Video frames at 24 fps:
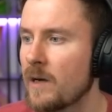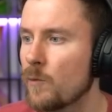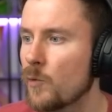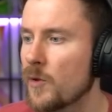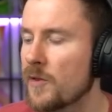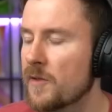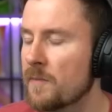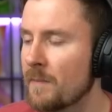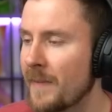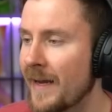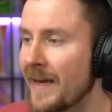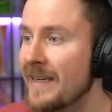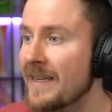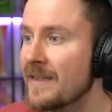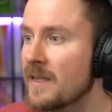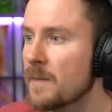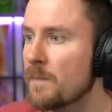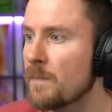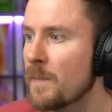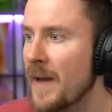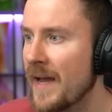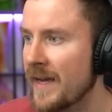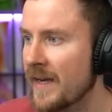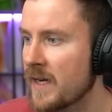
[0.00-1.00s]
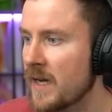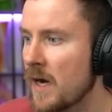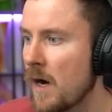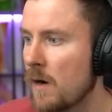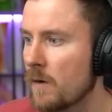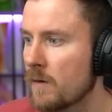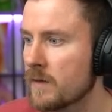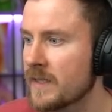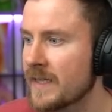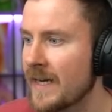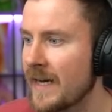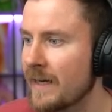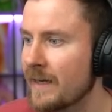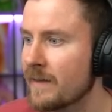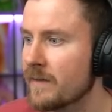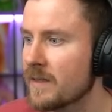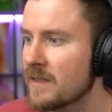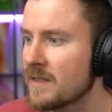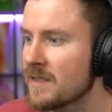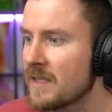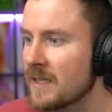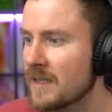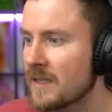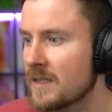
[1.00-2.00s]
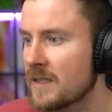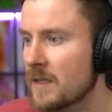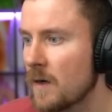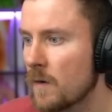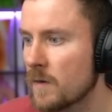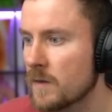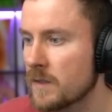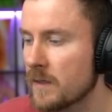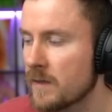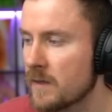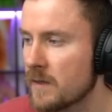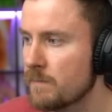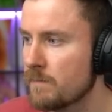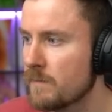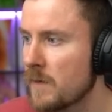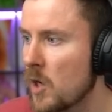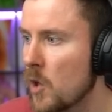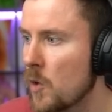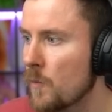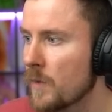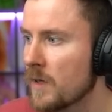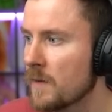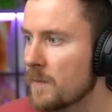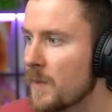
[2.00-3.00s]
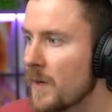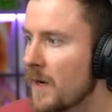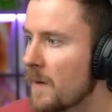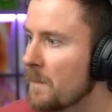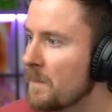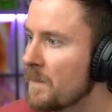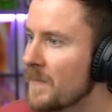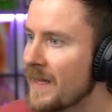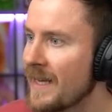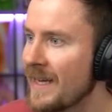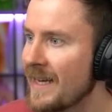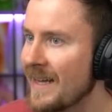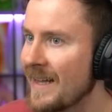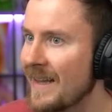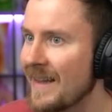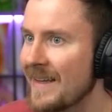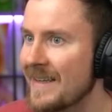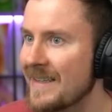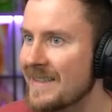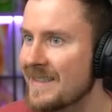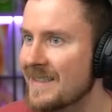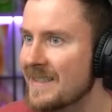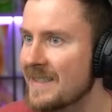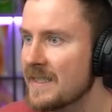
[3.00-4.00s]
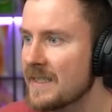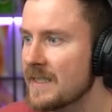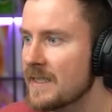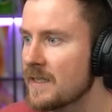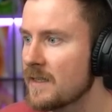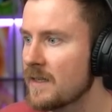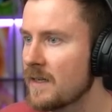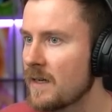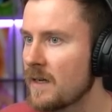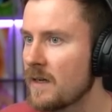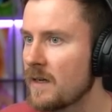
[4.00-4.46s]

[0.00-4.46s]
with mainly the P E K K A are getting the six stars at the moment. But let's see